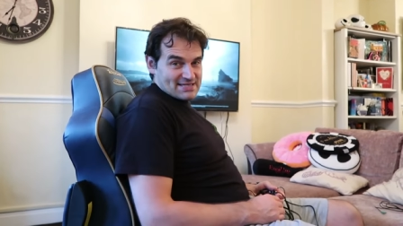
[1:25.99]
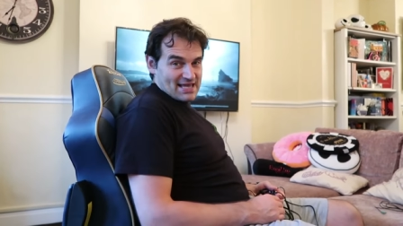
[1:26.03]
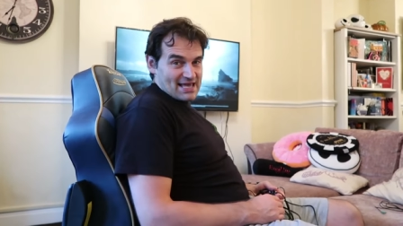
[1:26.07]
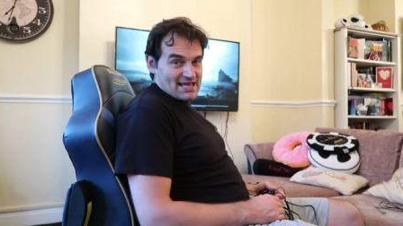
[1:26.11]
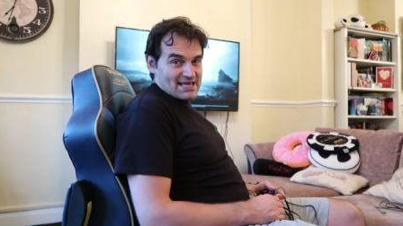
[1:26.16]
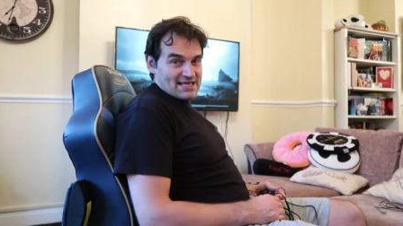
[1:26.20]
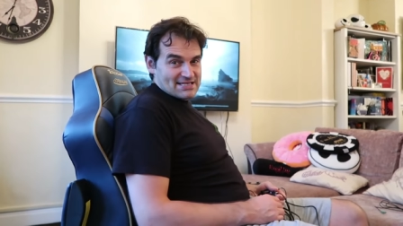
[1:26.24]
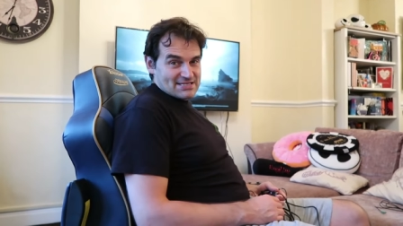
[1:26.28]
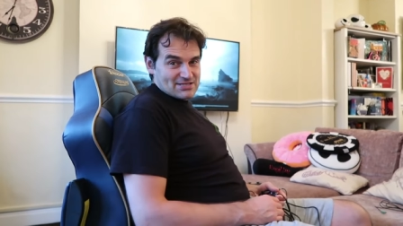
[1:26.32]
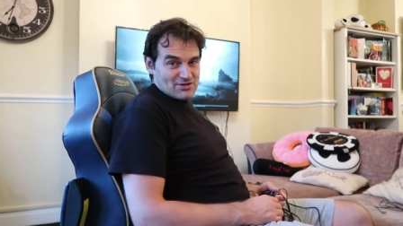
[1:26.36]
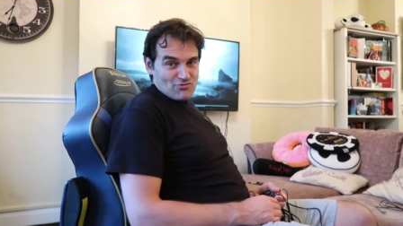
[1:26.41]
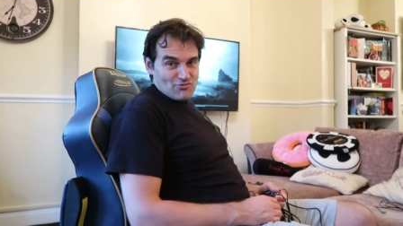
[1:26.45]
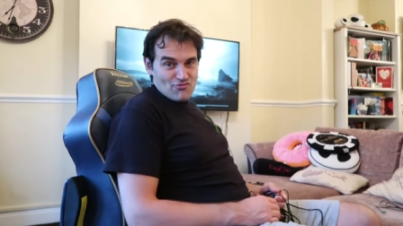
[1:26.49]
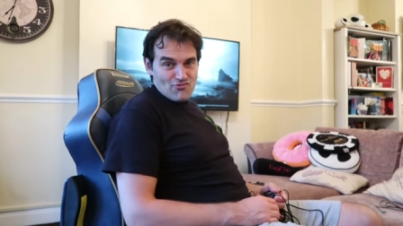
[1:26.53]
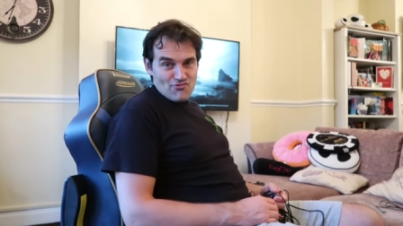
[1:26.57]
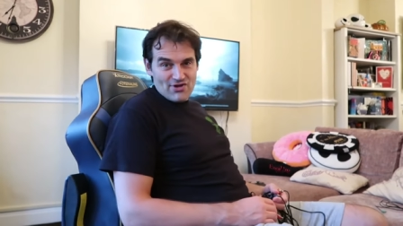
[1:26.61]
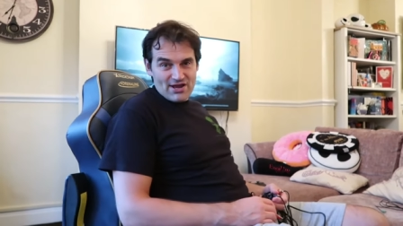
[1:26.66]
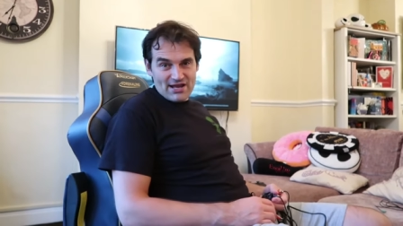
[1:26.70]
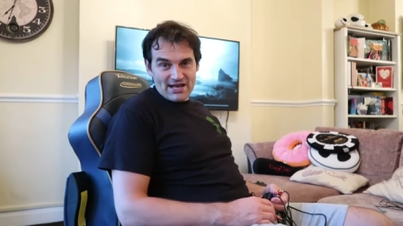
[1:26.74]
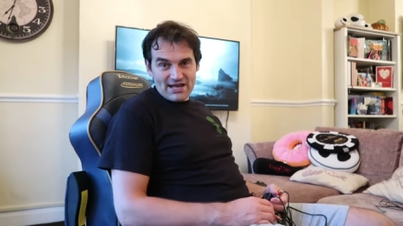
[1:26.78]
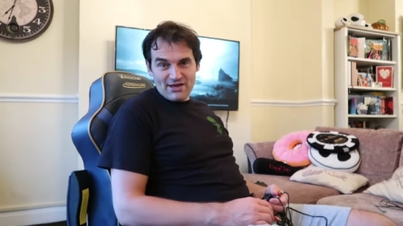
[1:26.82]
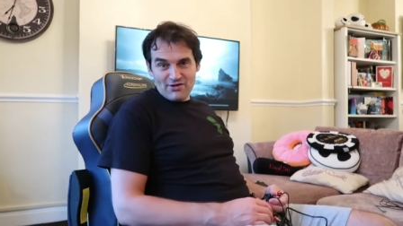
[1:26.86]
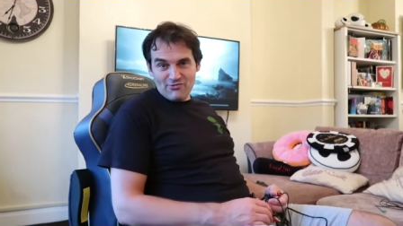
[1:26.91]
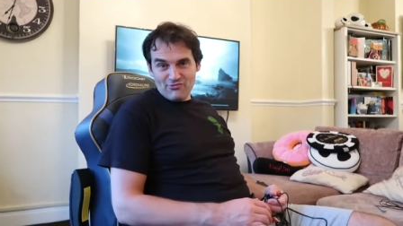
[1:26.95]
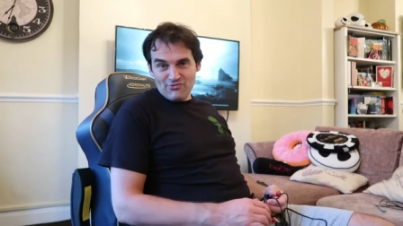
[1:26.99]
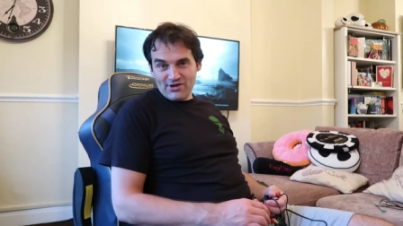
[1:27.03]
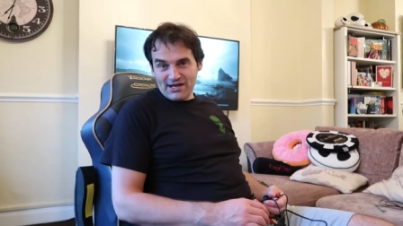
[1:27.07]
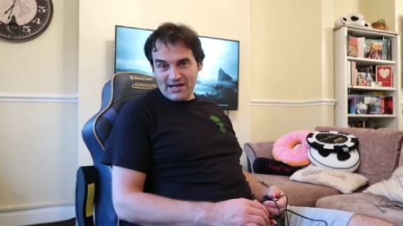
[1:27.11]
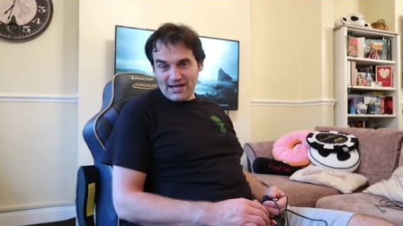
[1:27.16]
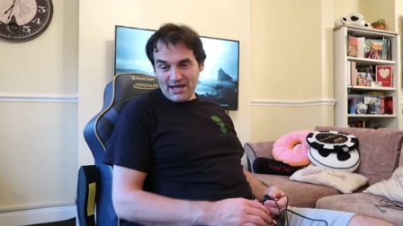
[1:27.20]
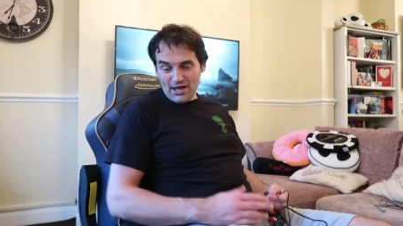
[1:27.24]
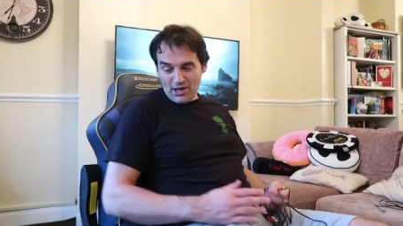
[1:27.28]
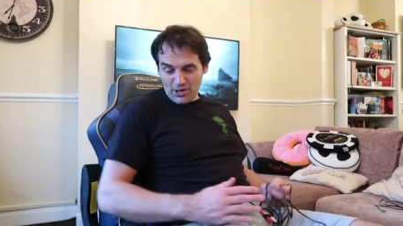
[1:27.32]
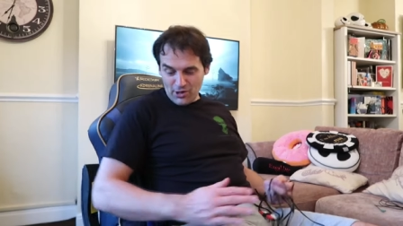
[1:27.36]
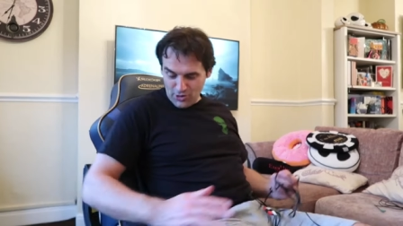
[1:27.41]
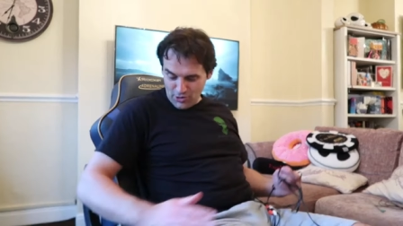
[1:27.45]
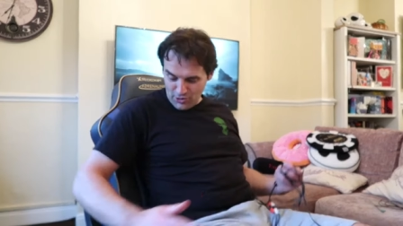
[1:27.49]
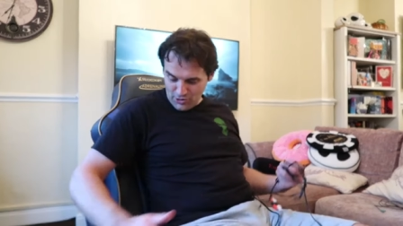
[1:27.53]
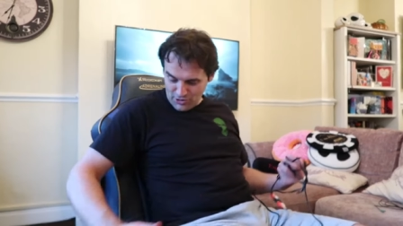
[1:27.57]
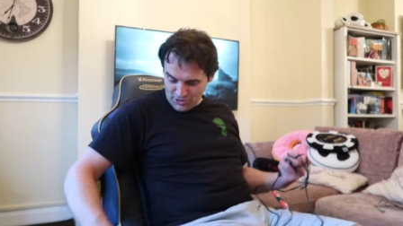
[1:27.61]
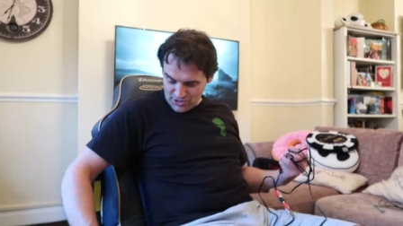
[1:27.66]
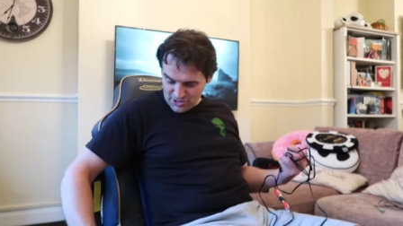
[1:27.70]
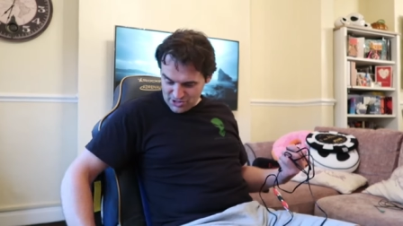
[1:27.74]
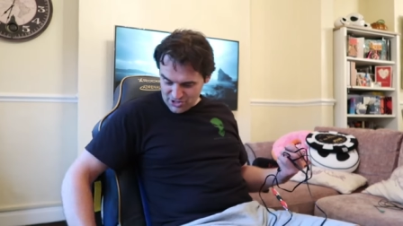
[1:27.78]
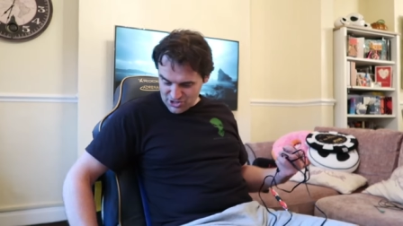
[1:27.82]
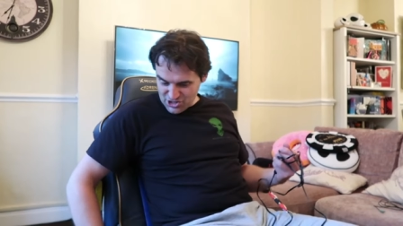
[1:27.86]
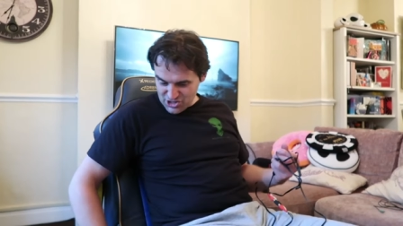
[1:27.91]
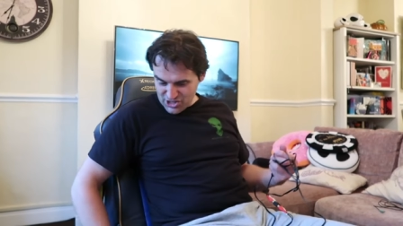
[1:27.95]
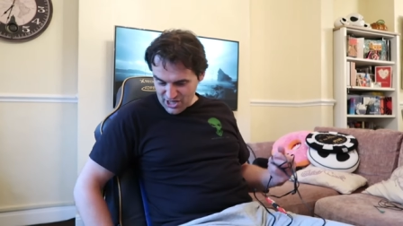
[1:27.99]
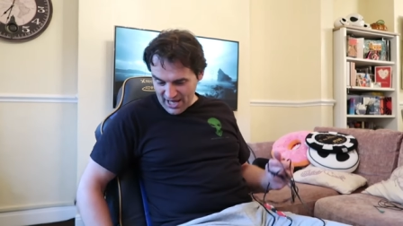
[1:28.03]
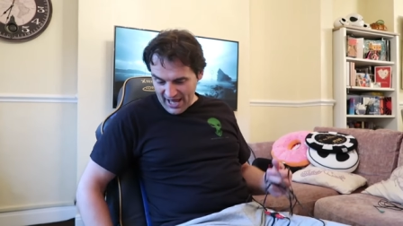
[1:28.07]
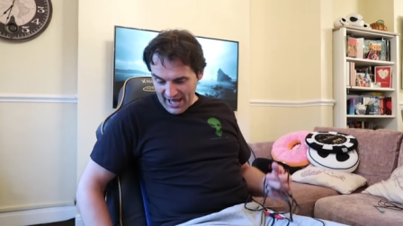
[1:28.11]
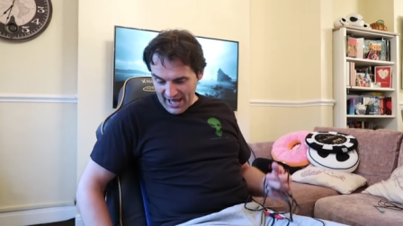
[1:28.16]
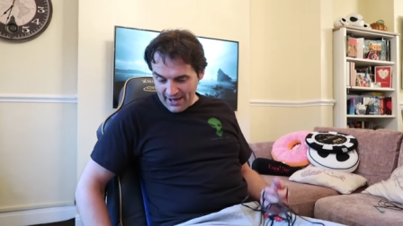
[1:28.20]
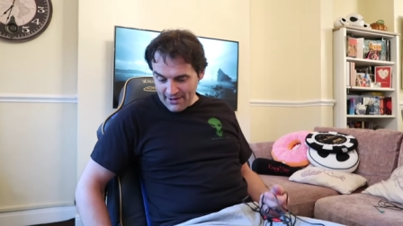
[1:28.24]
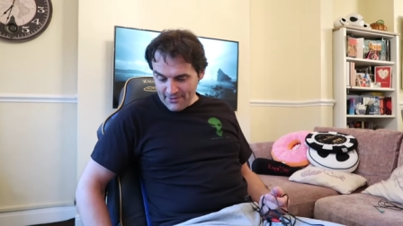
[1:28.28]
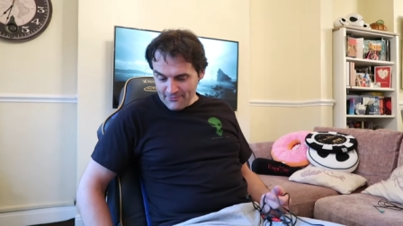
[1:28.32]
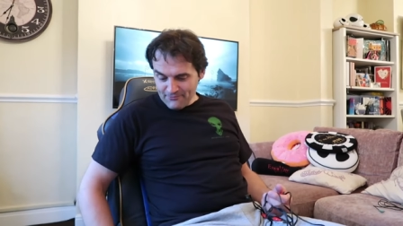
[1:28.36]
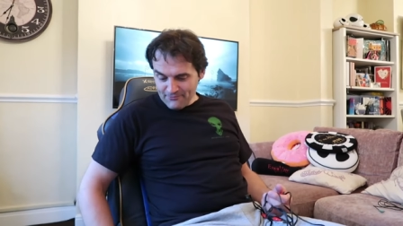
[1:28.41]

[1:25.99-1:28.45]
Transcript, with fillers: It is a really good chair.